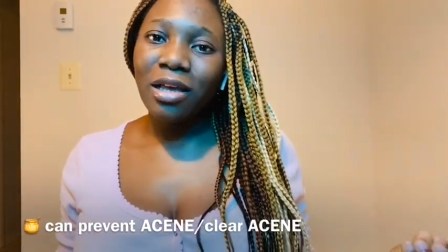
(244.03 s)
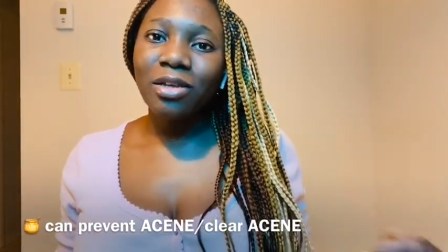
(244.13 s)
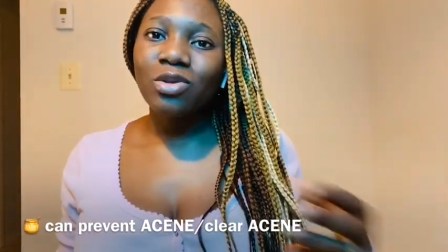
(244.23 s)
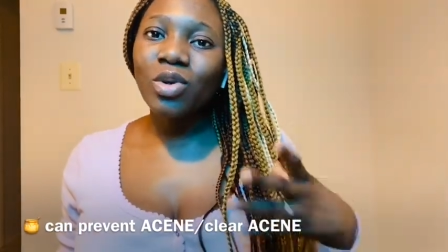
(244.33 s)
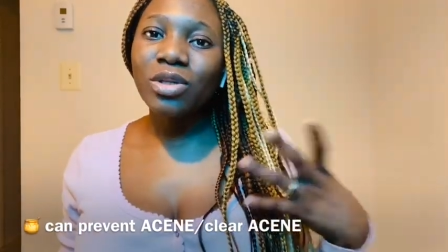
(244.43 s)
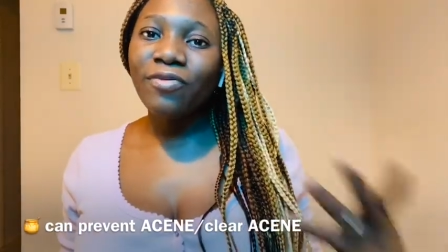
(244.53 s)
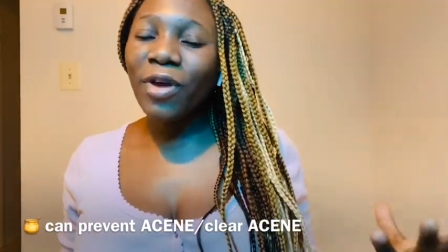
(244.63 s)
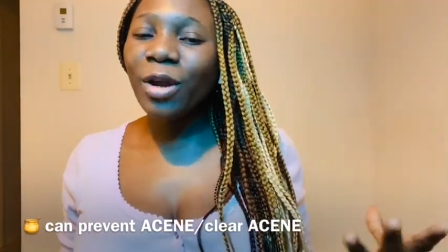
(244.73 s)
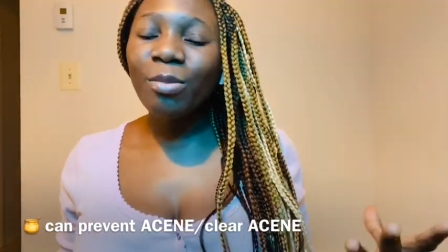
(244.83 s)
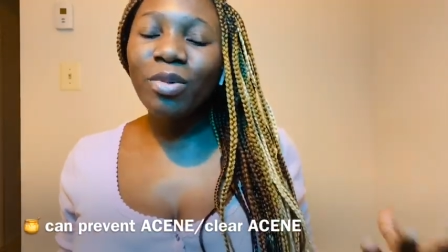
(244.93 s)
So it's
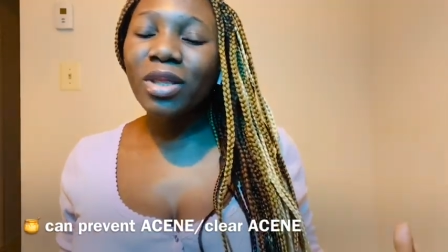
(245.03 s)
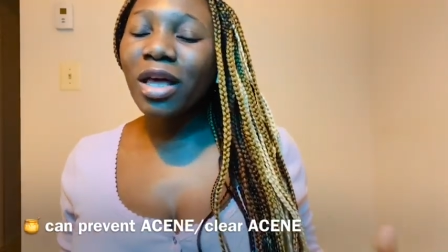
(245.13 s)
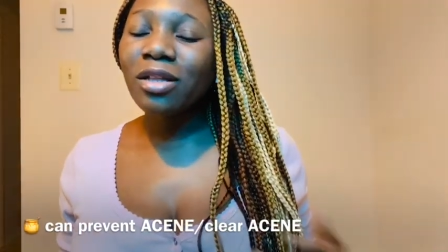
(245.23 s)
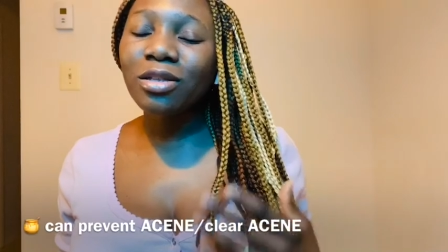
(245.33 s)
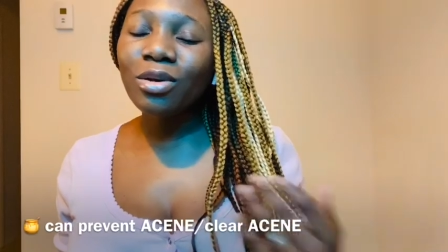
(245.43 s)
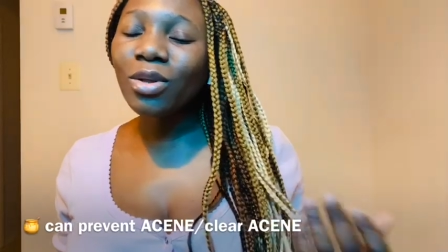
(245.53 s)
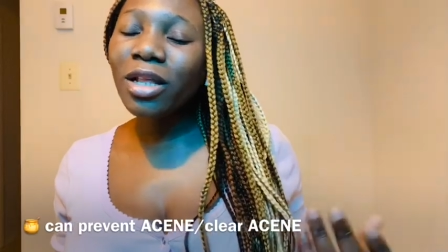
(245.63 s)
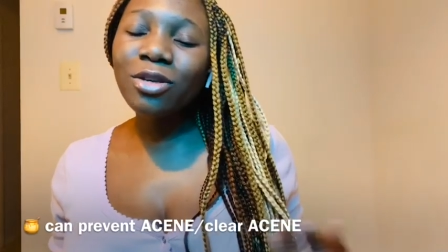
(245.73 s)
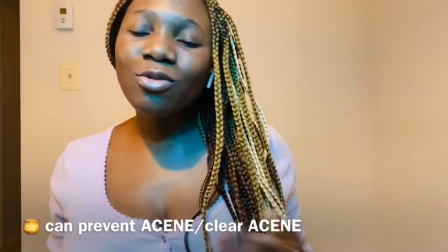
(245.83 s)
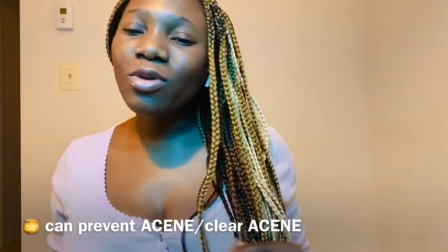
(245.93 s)
very important. So
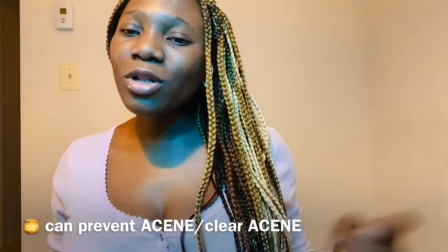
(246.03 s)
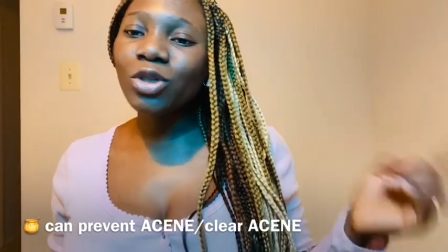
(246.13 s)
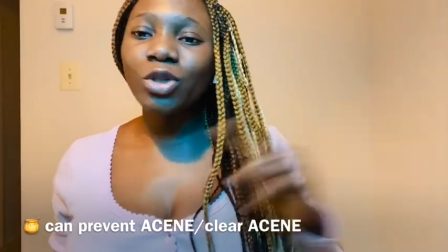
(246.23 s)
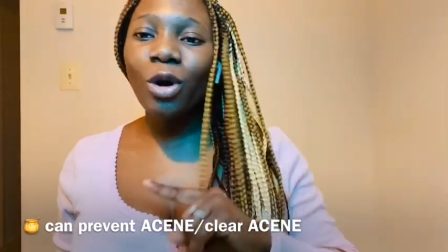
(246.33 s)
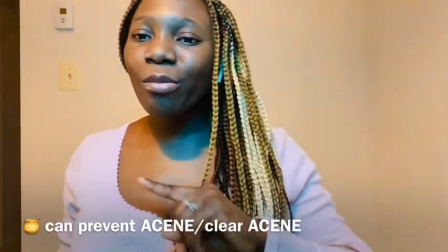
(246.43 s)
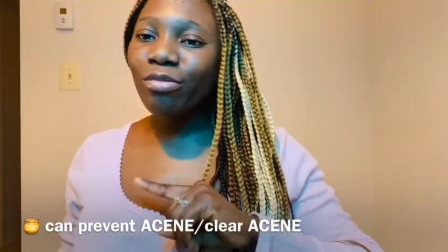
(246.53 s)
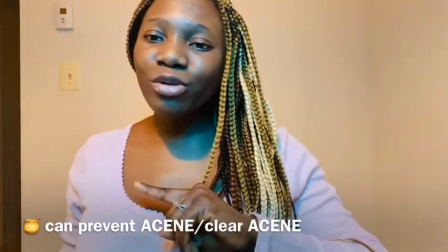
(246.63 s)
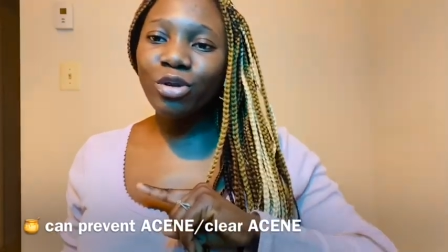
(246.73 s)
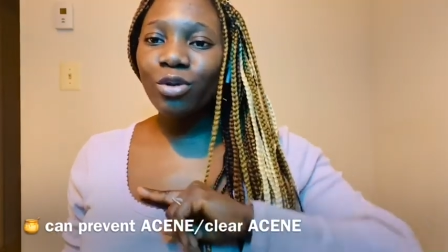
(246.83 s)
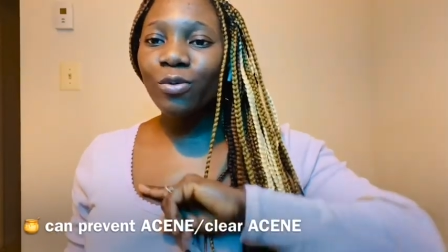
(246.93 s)
let's quickly jump
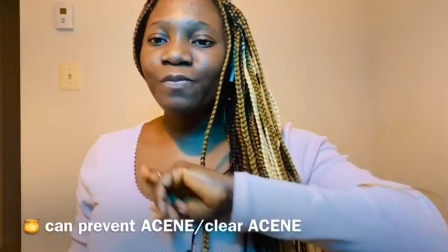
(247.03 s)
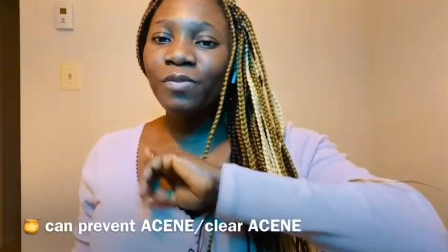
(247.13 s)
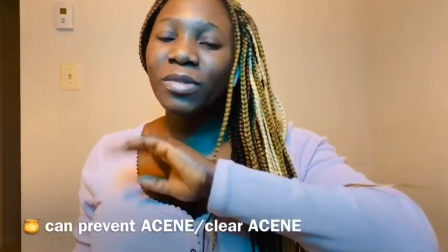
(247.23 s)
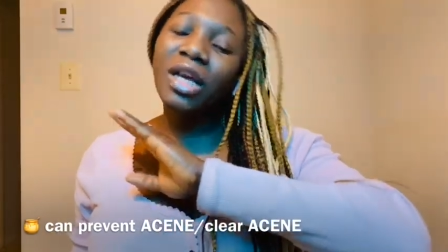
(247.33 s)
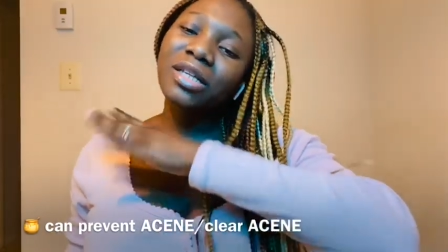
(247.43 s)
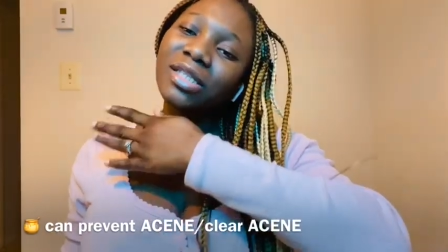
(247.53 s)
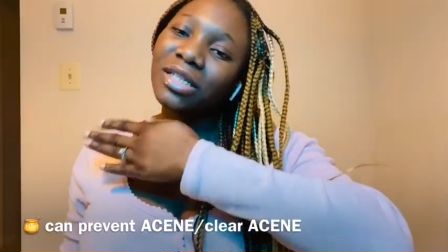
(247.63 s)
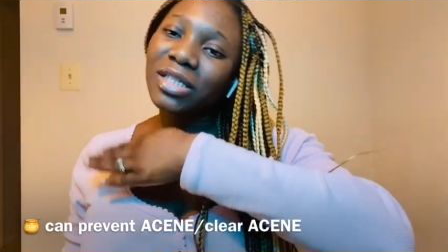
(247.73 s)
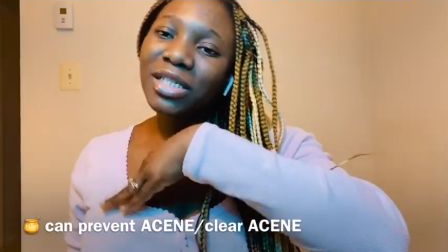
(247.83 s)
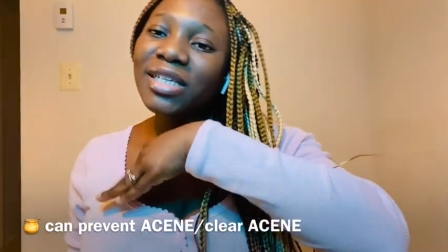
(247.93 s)
to
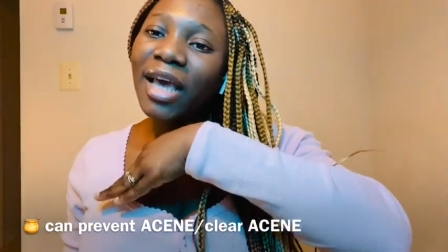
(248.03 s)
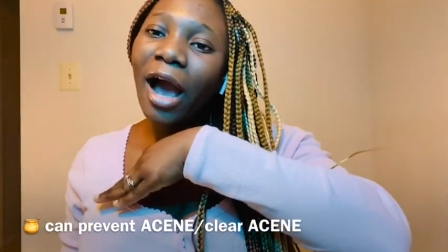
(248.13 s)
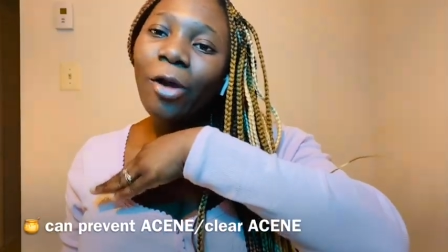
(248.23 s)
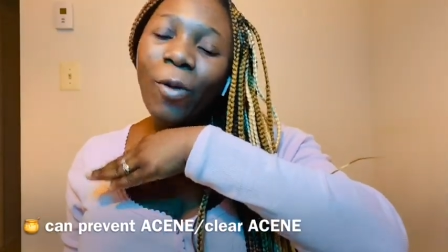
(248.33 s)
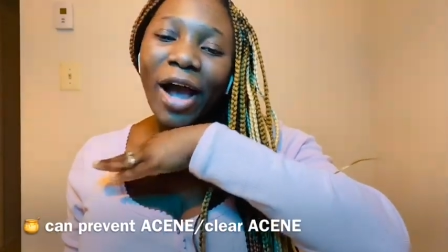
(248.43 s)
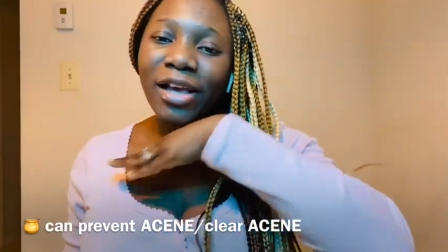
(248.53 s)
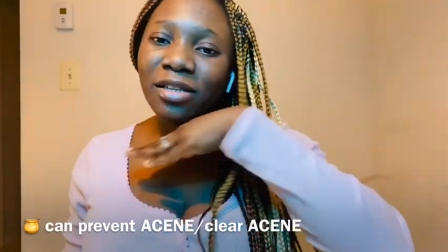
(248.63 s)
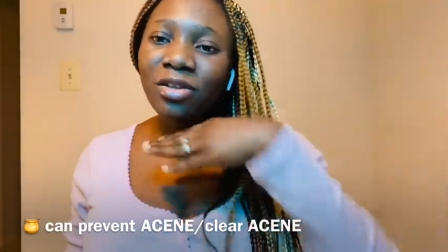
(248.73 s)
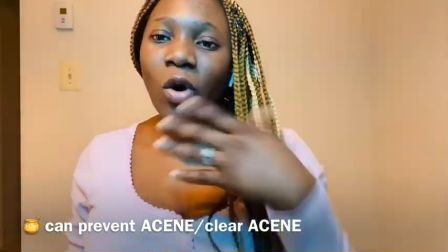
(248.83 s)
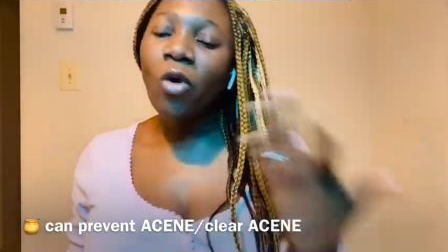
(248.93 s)
the
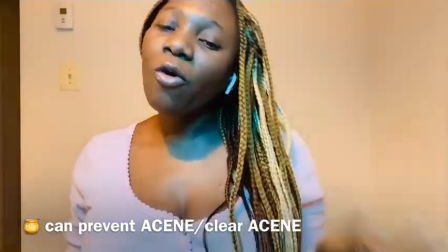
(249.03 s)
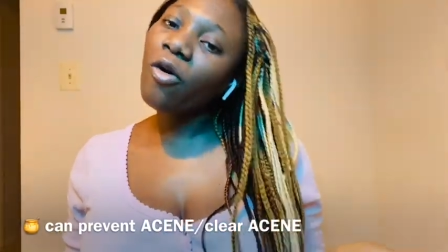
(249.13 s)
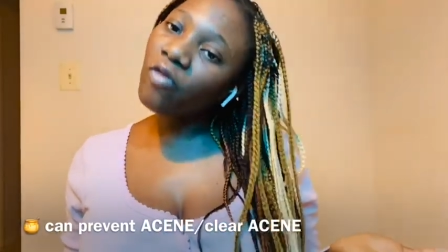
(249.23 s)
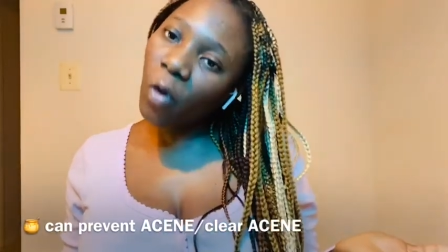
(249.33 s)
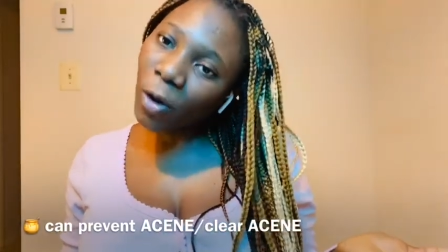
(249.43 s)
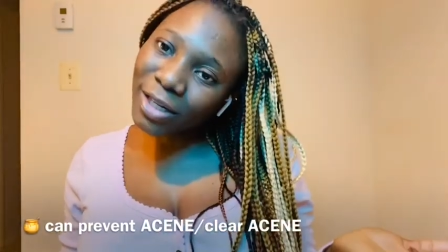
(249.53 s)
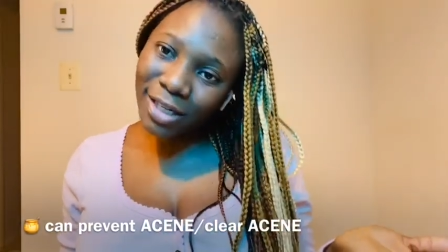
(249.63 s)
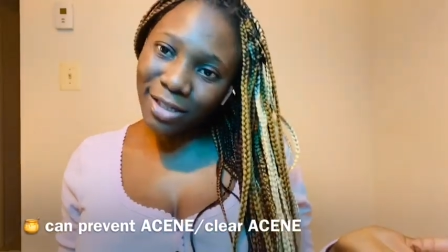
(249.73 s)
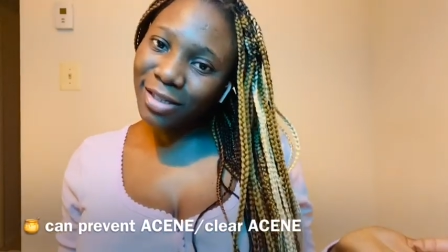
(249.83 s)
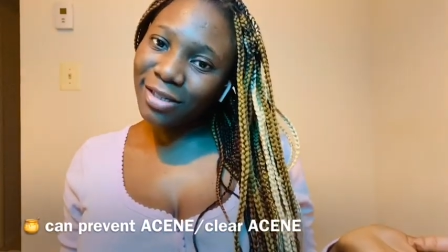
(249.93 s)
DIYs of honey.